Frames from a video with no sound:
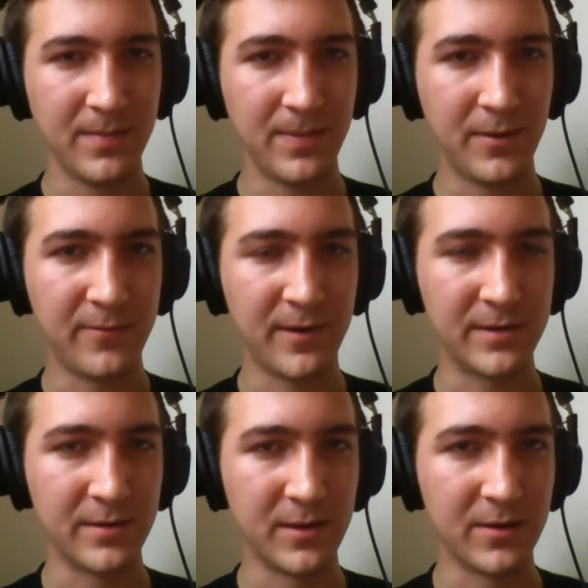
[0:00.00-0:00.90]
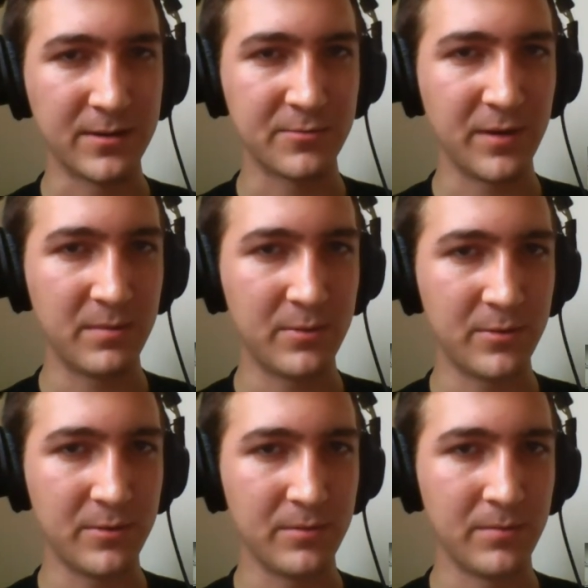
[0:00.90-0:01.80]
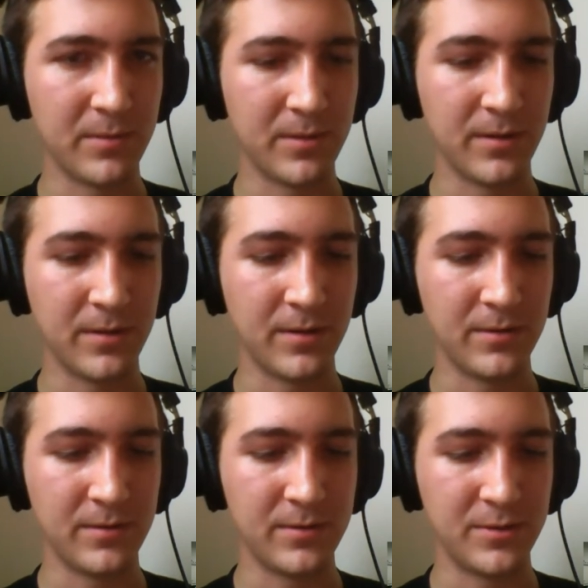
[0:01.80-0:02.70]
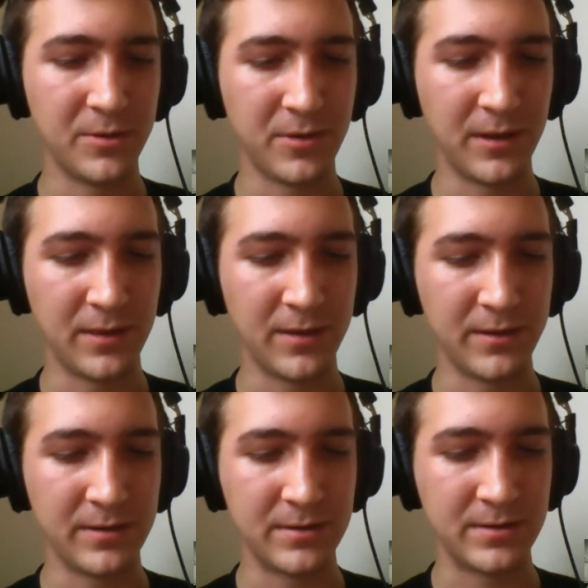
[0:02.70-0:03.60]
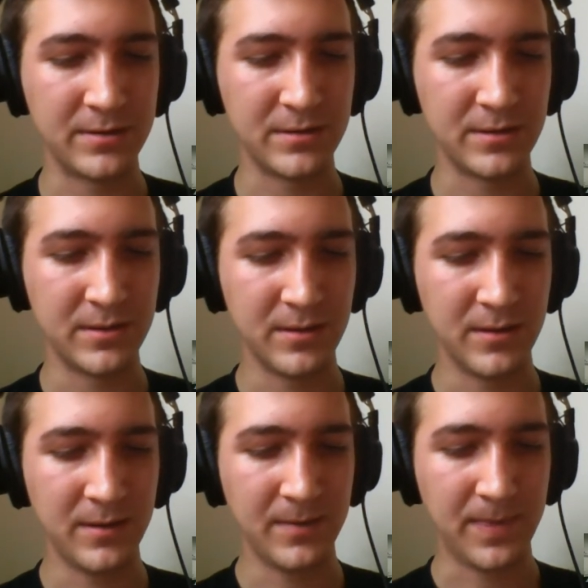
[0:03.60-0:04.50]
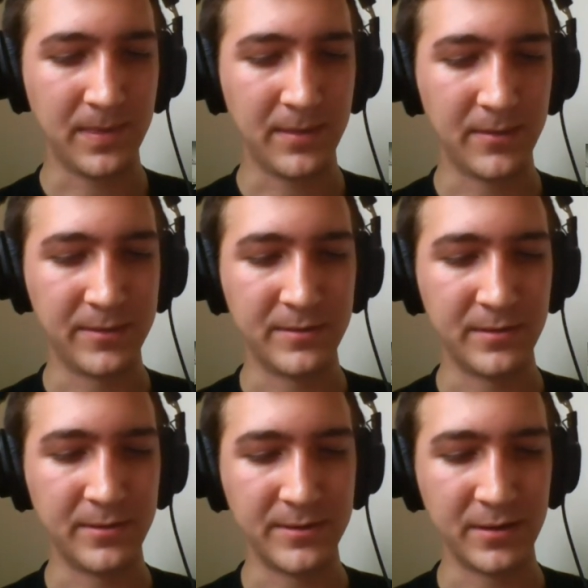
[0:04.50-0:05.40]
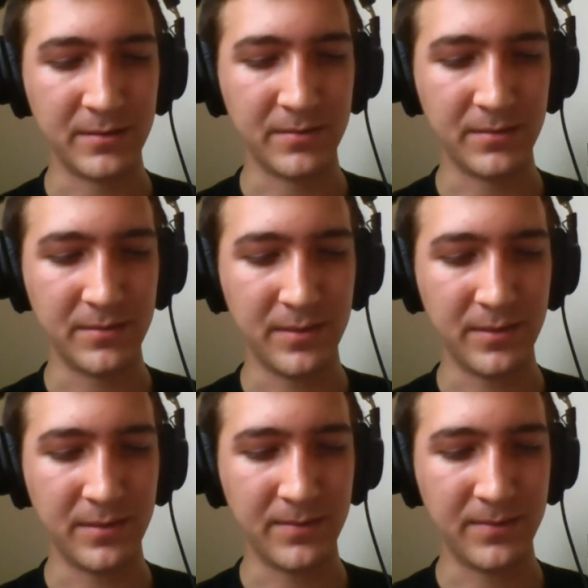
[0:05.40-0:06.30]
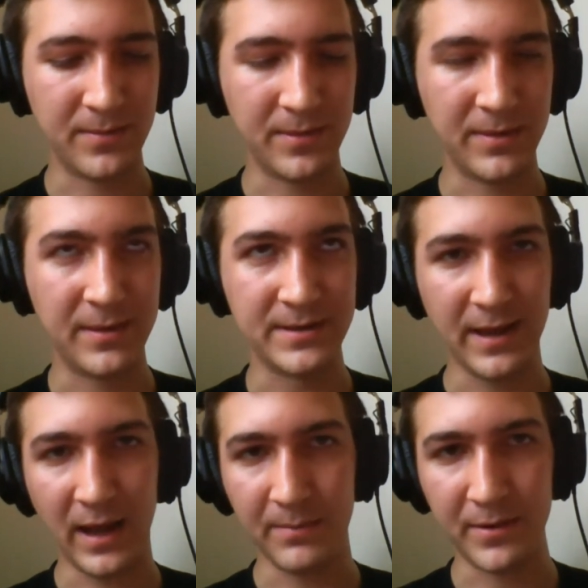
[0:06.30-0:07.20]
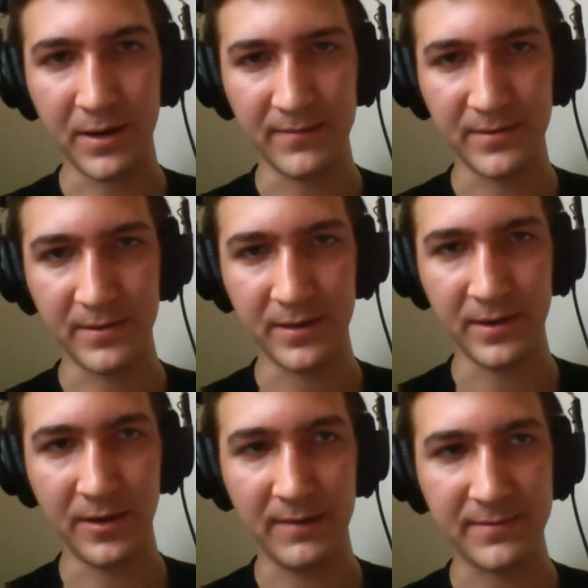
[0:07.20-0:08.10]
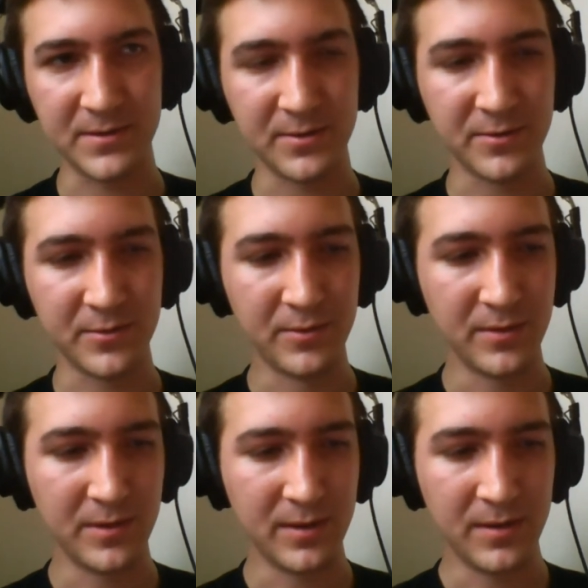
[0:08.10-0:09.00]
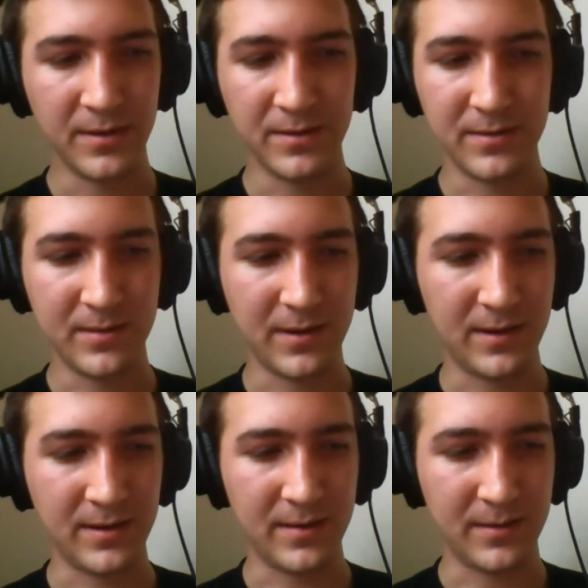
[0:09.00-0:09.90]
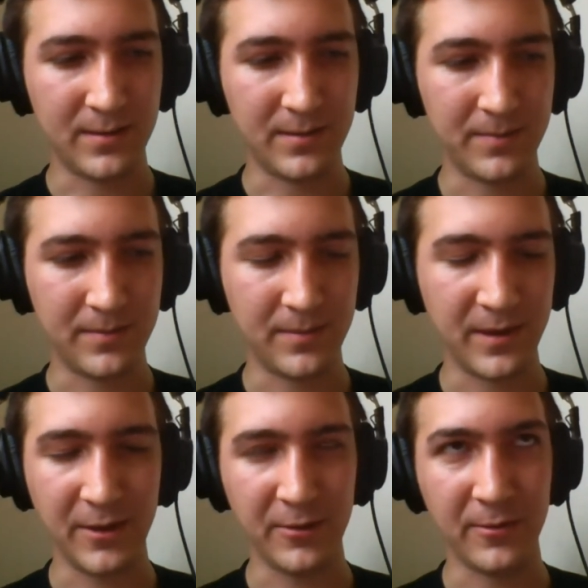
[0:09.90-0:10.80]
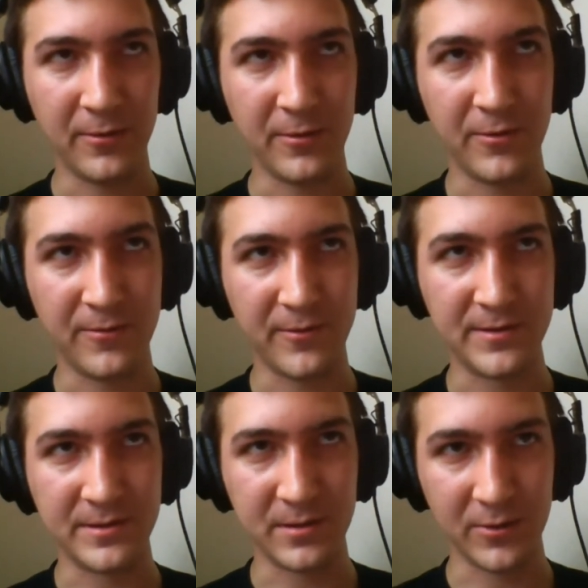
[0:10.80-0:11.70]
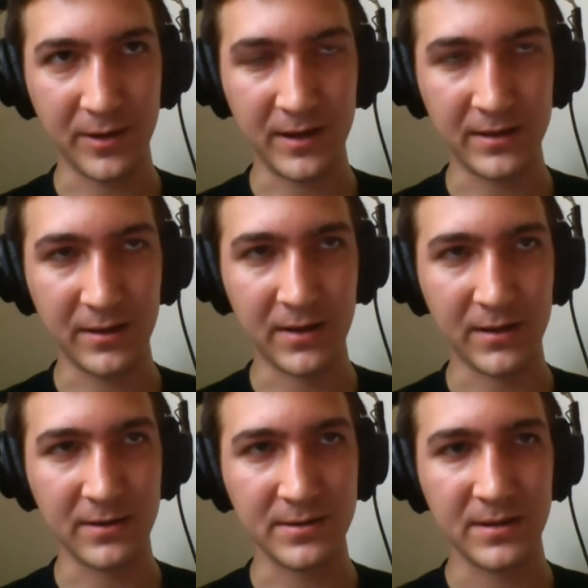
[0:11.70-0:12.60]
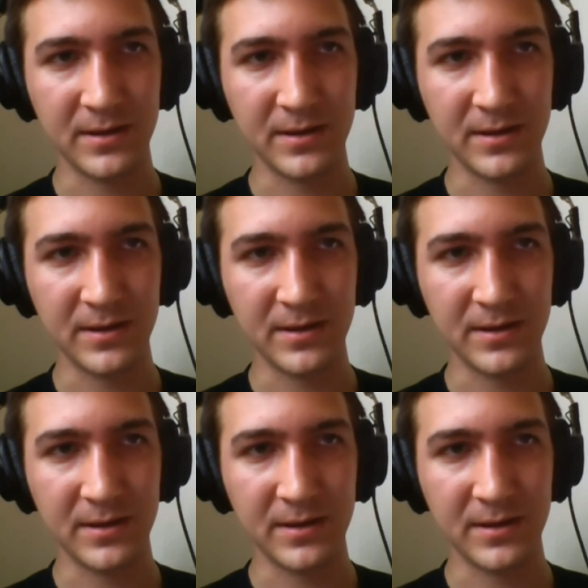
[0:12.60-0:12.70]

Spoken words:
You find the logs readable? Do you think there's a does it happen often that you have to that you're for instance looking at the logs,